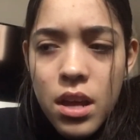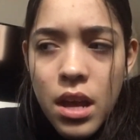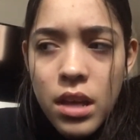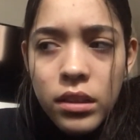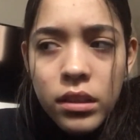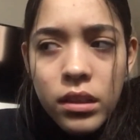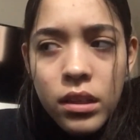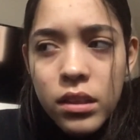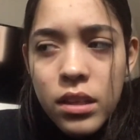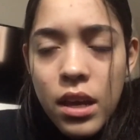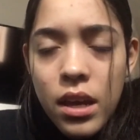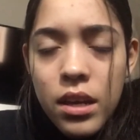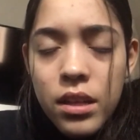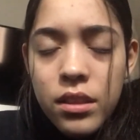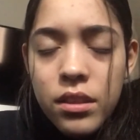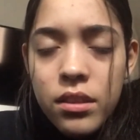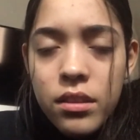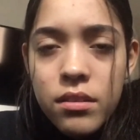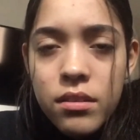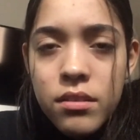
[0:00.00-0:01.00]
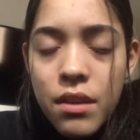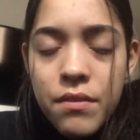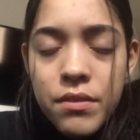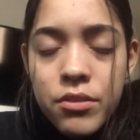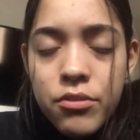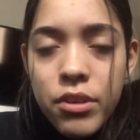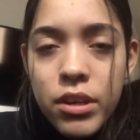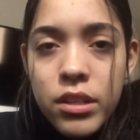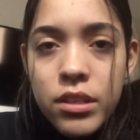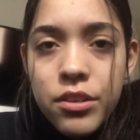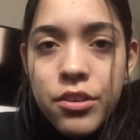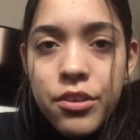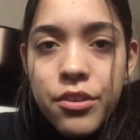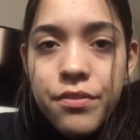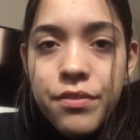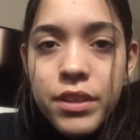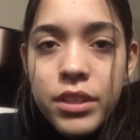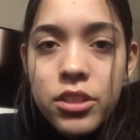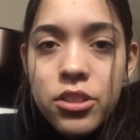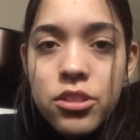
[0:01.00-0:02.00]
And then 7th grade year
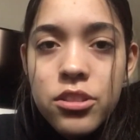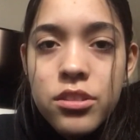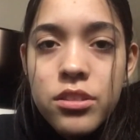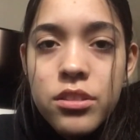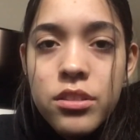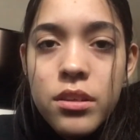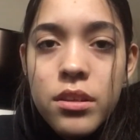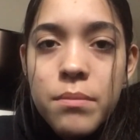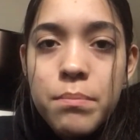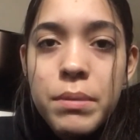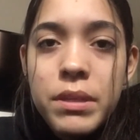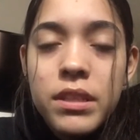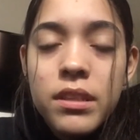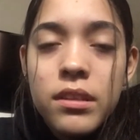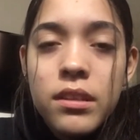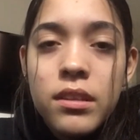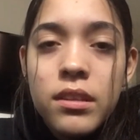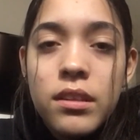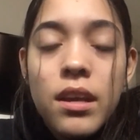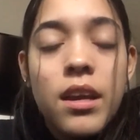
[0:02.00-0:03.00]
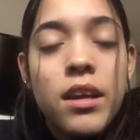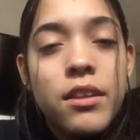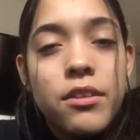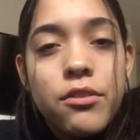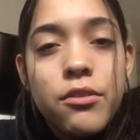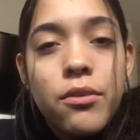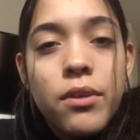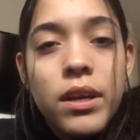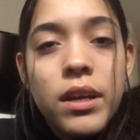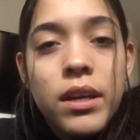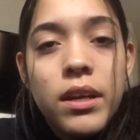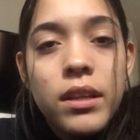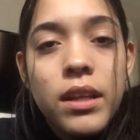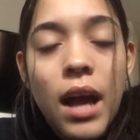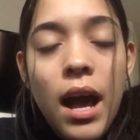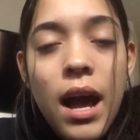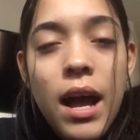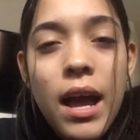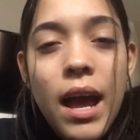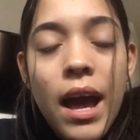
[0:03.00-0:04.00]
finished. But then in 8th grade,
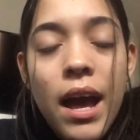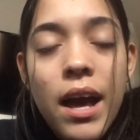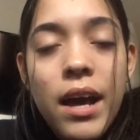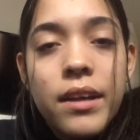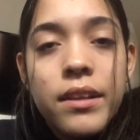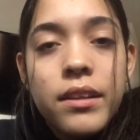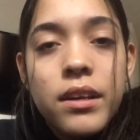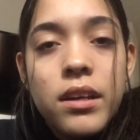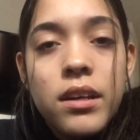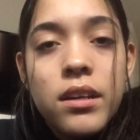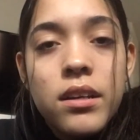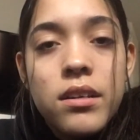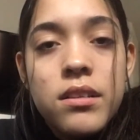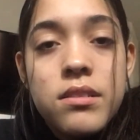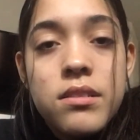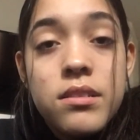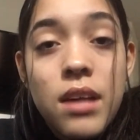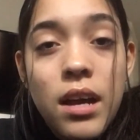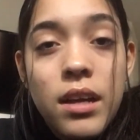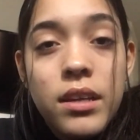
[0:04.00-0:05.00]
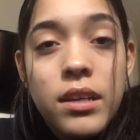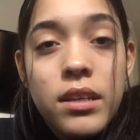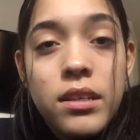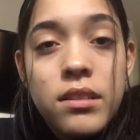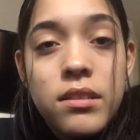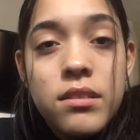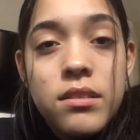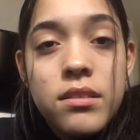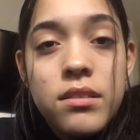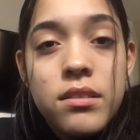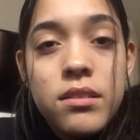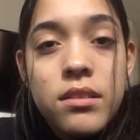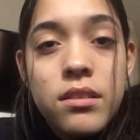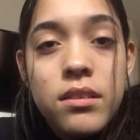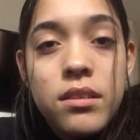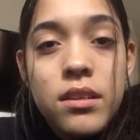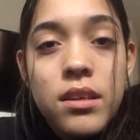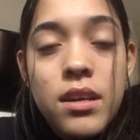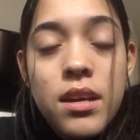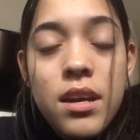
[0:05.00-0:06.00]
I had science,
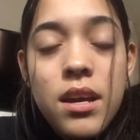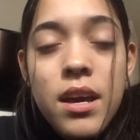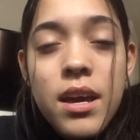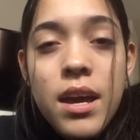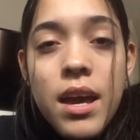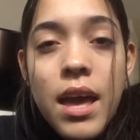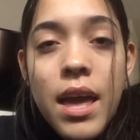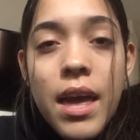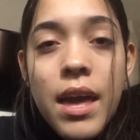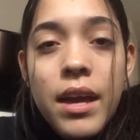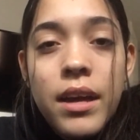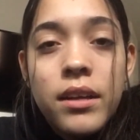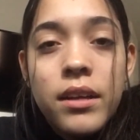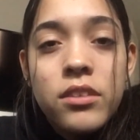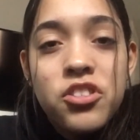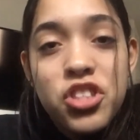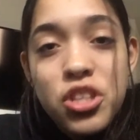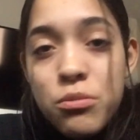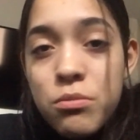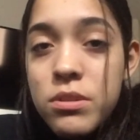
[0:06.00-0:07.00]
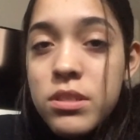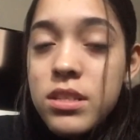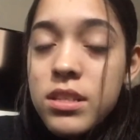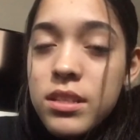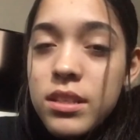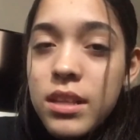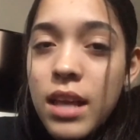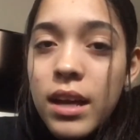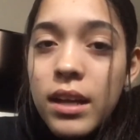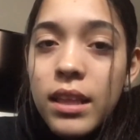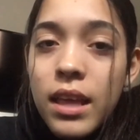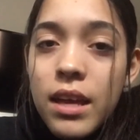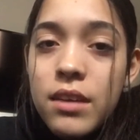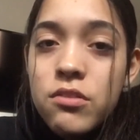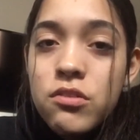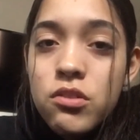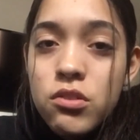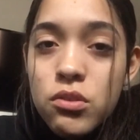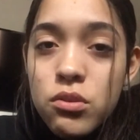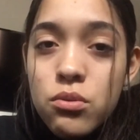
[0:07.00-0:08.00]
and she was in that
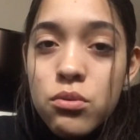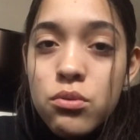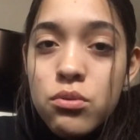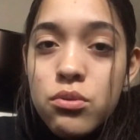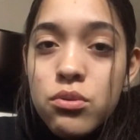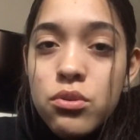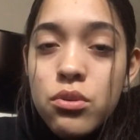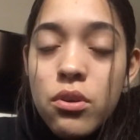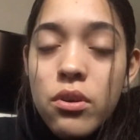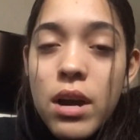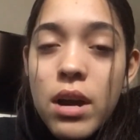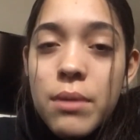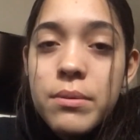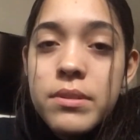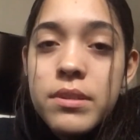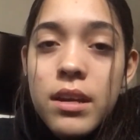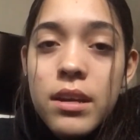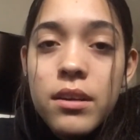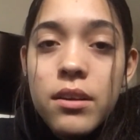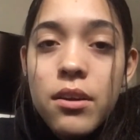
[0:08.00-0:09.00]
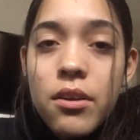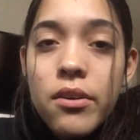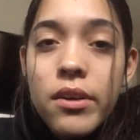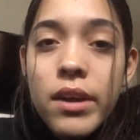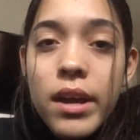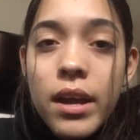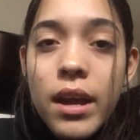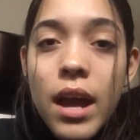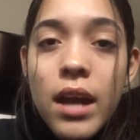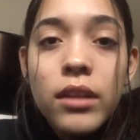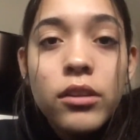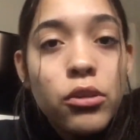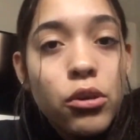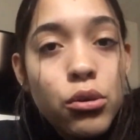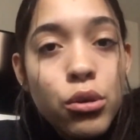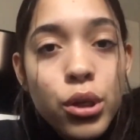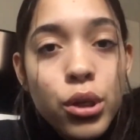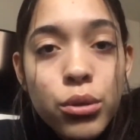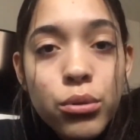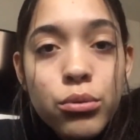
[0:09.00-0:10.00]
class too. So I was like, okay, I know
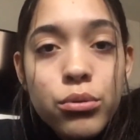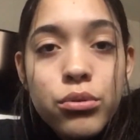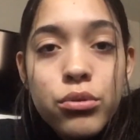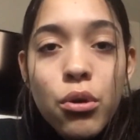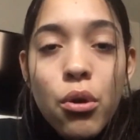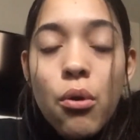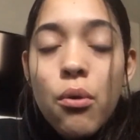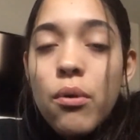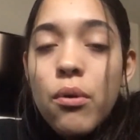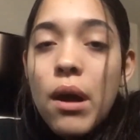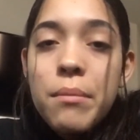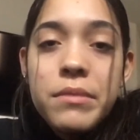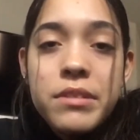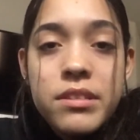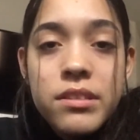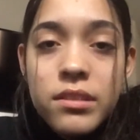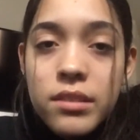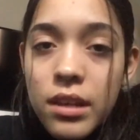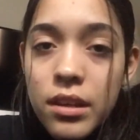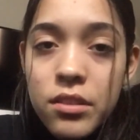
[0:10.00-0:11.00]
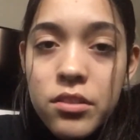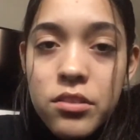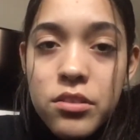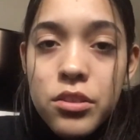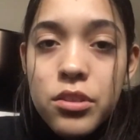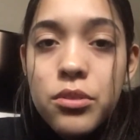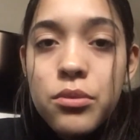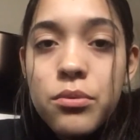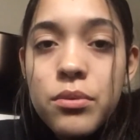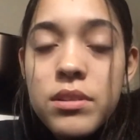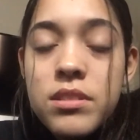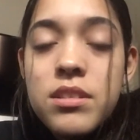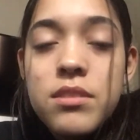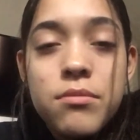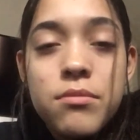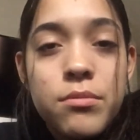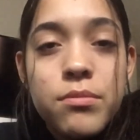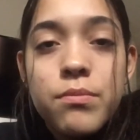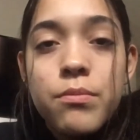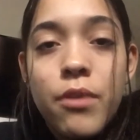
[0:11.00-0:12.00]
you, so I'm gonna sit next to you. And she
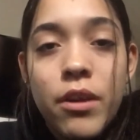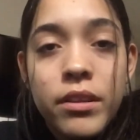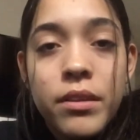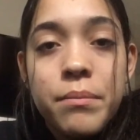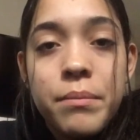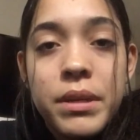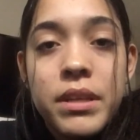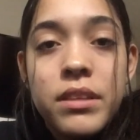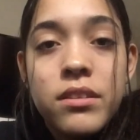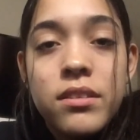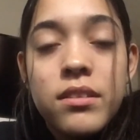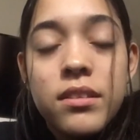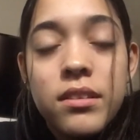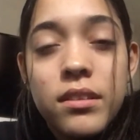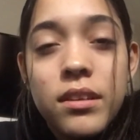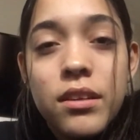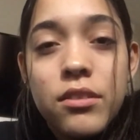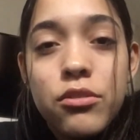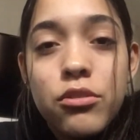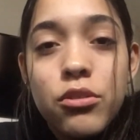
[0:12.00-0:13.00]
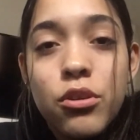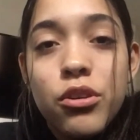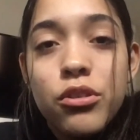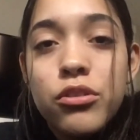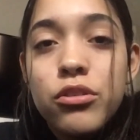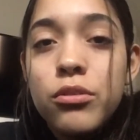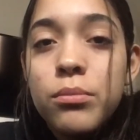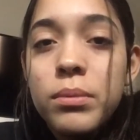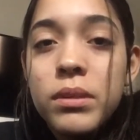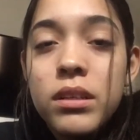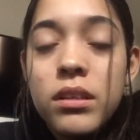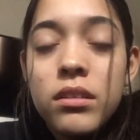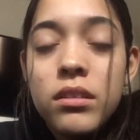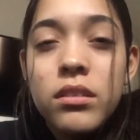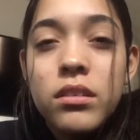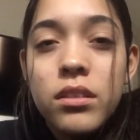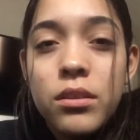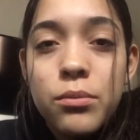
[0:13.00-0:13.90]
wanted me to sit next to her too because